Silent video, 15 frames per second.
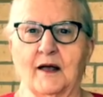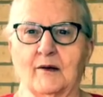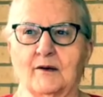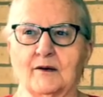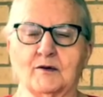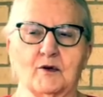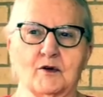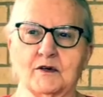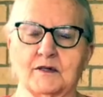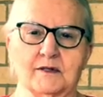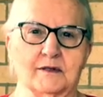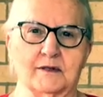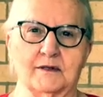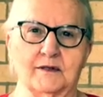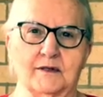Well, of course,
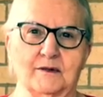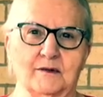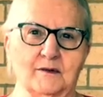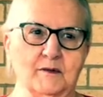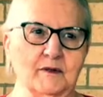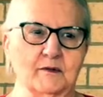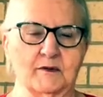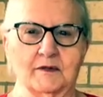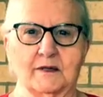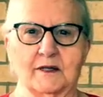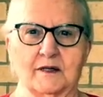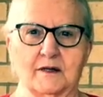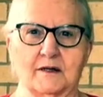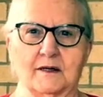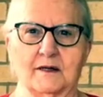you know, we weren't
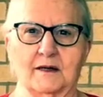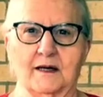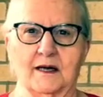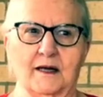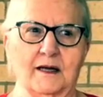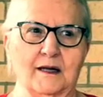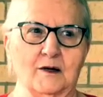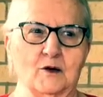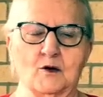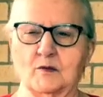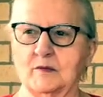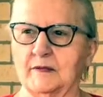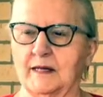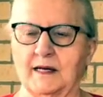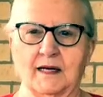at
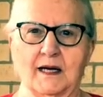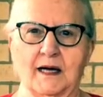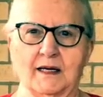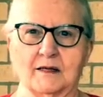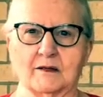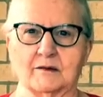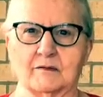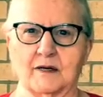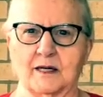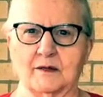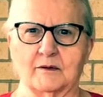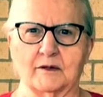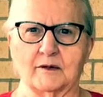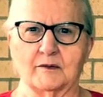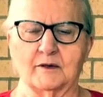home that night right
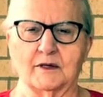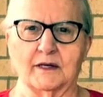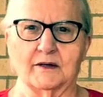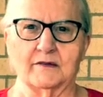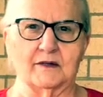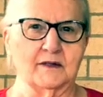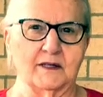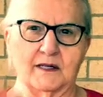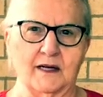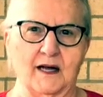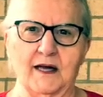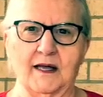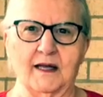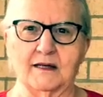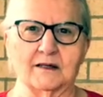away or whatever, and then I
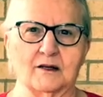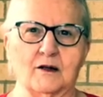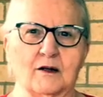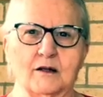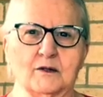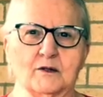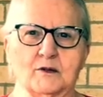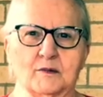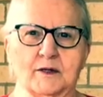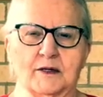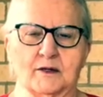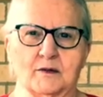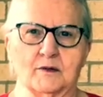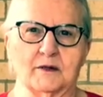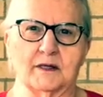hadn't called nobody or
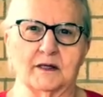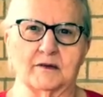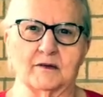whatever.